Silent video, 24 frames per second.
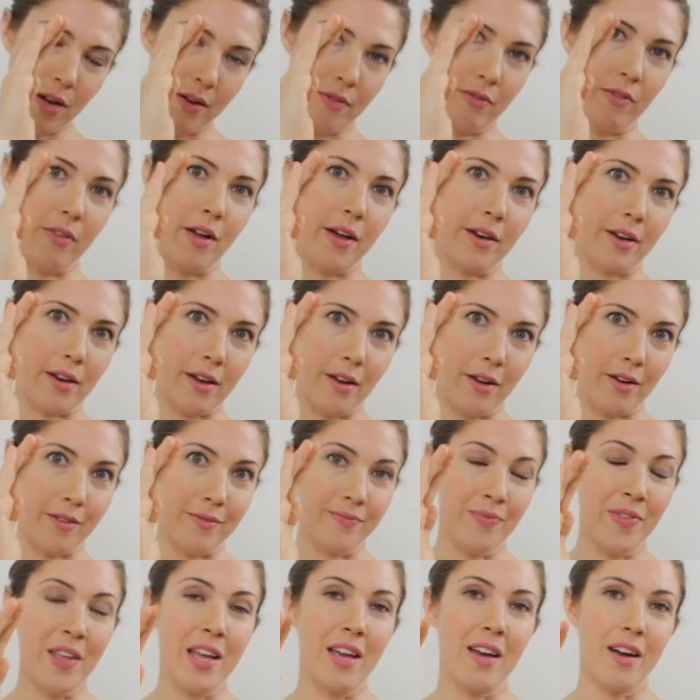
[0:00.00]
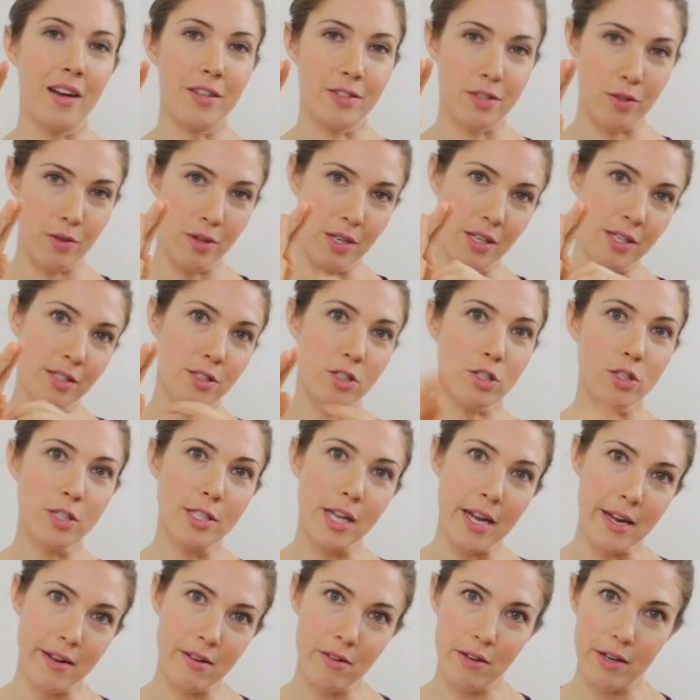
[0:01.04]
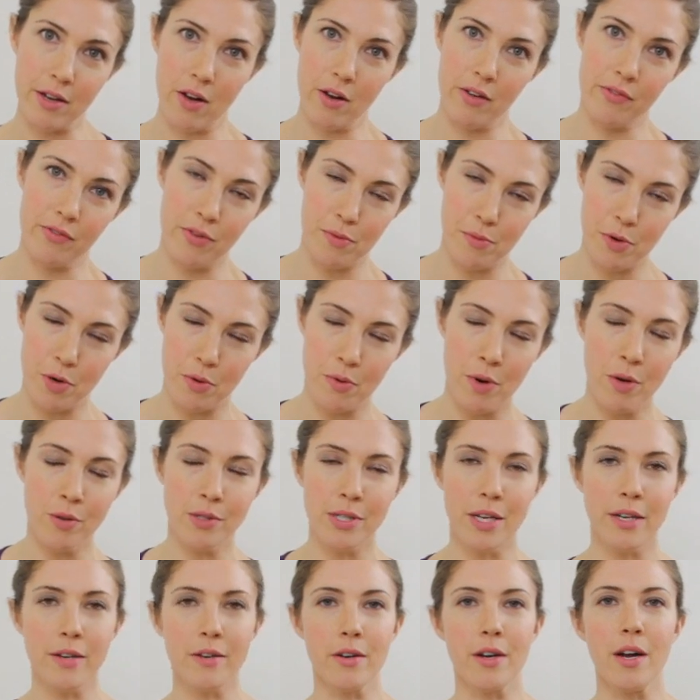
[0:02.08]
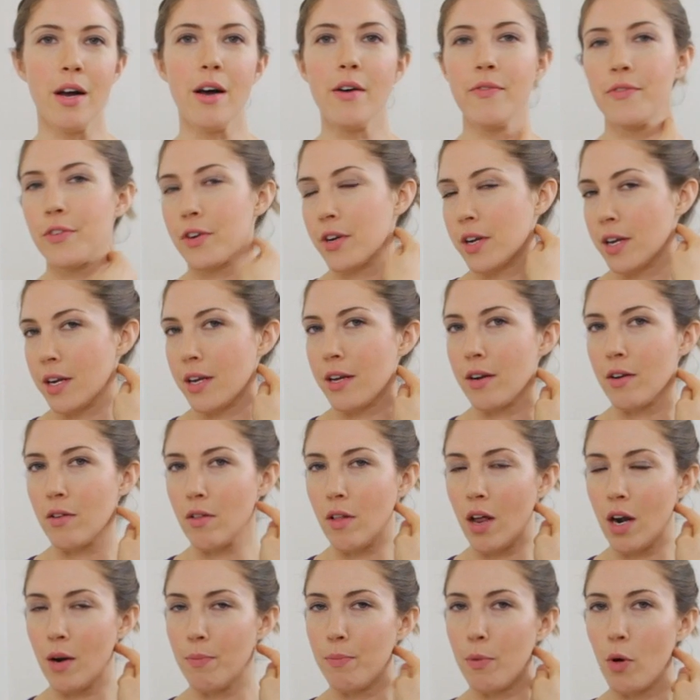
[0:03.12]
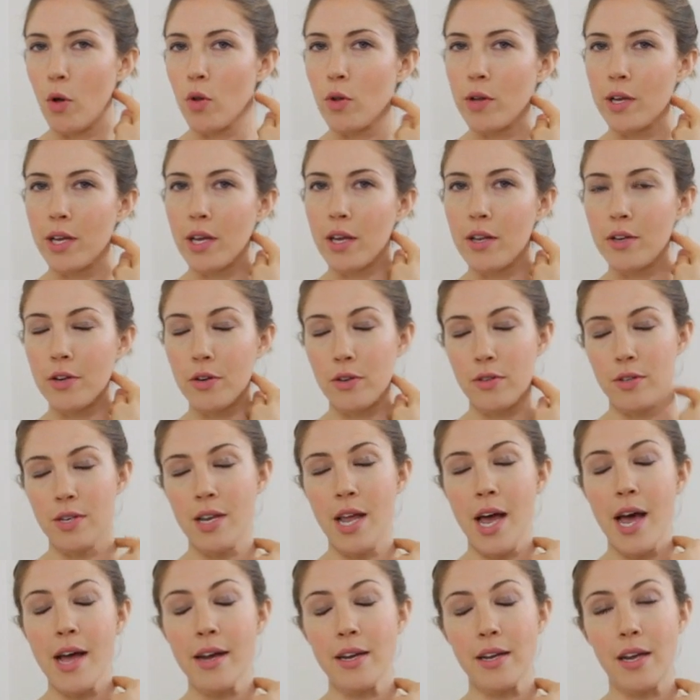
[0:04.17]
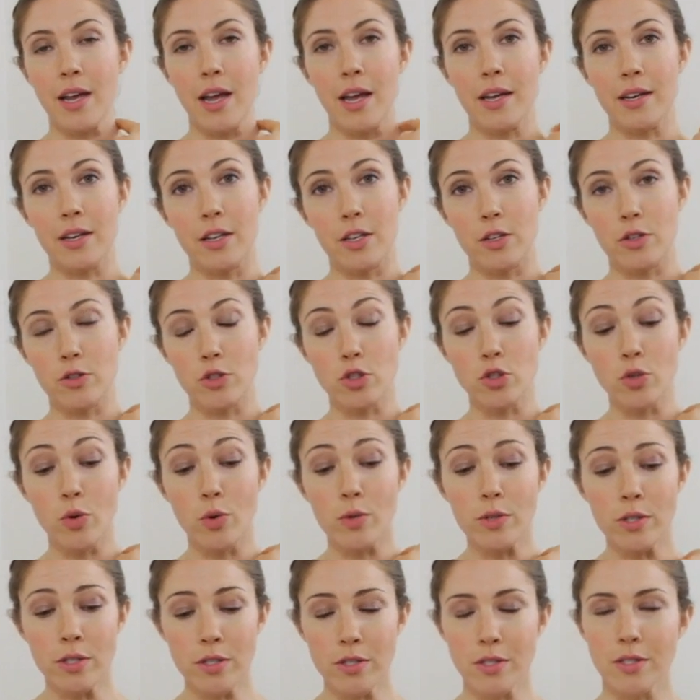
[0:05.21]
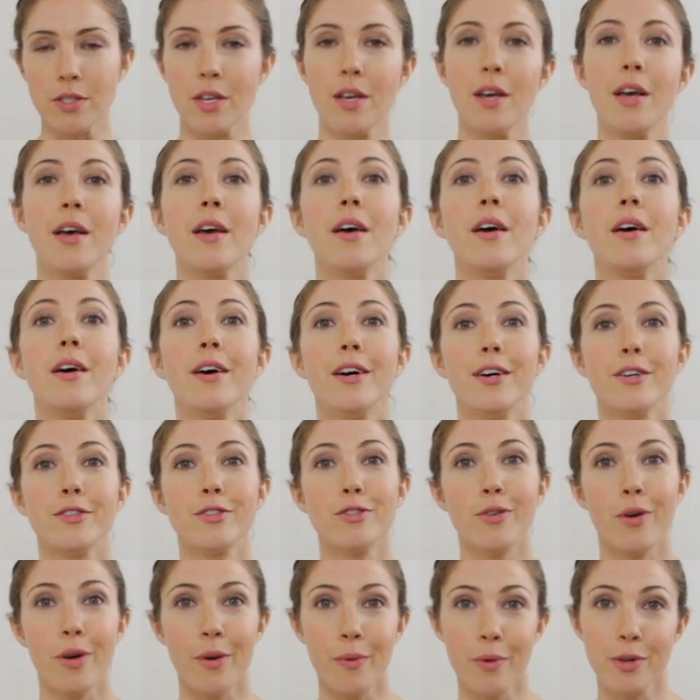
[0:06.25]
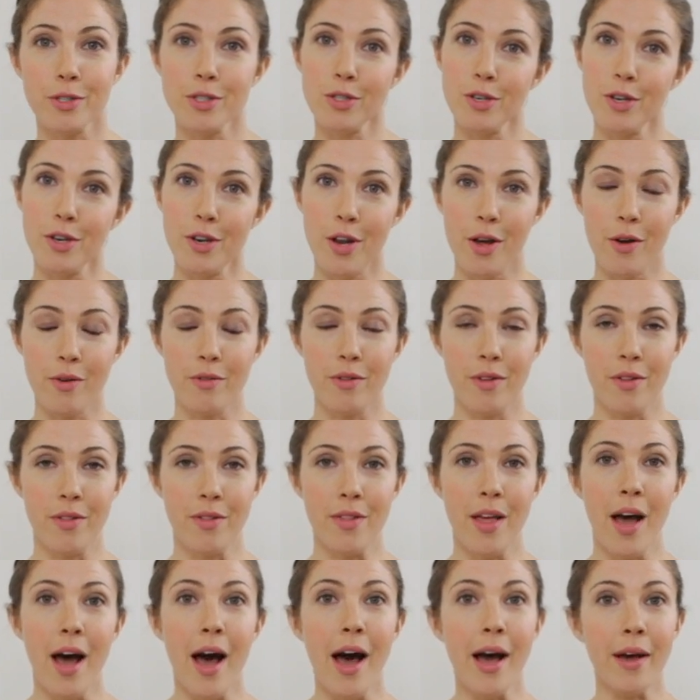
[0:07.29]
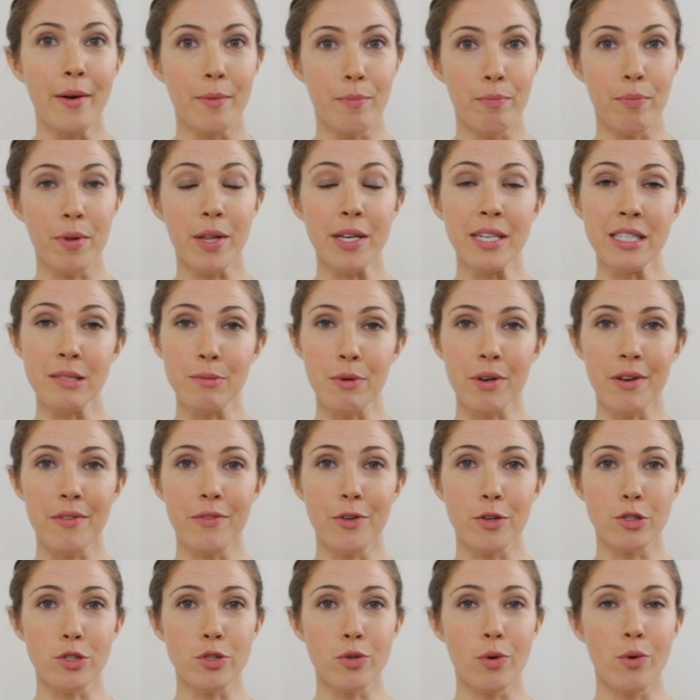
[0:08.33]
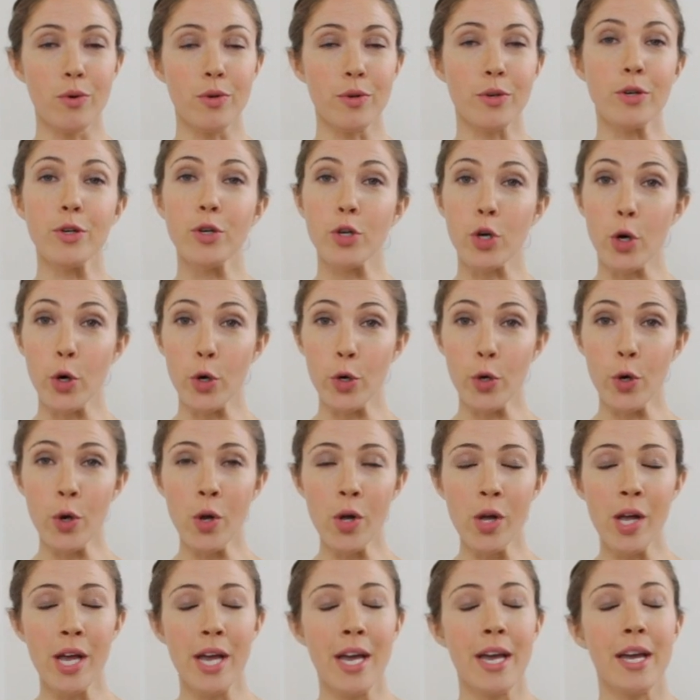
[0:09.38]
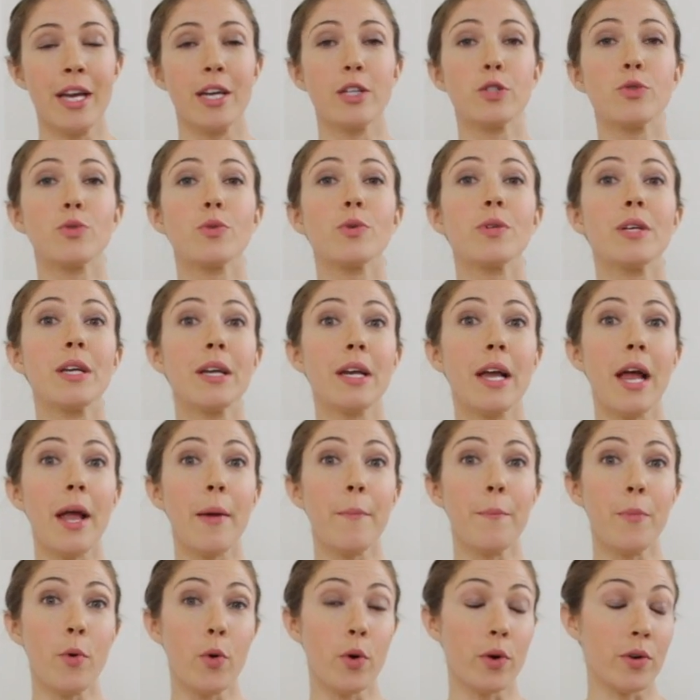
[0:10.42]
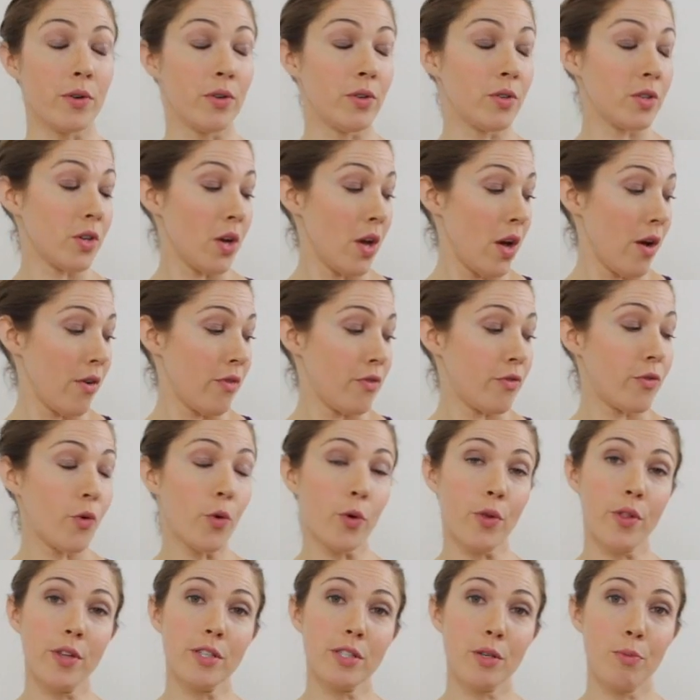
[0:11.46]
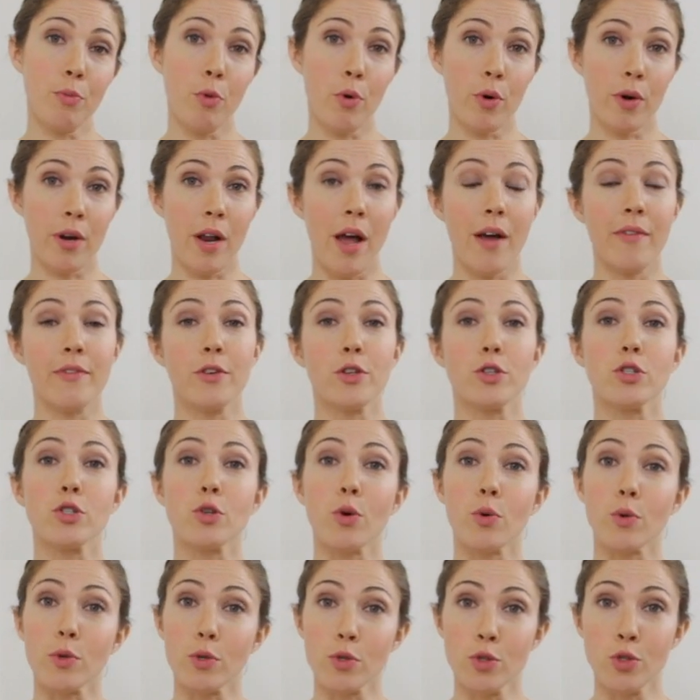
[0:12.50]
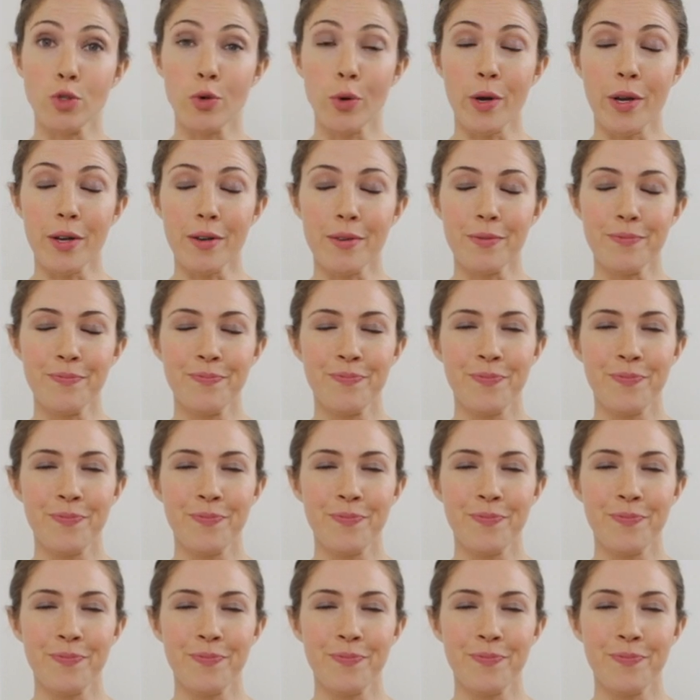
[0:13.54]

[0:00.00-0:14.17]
I've let it go. And so then it's just dangling on from your rotator cuff. You're going to get a lot of pulling in your neck and at your shoulders. So I want you to know that that placement of your shoulder girdle is really important for the support of your shoulder joint.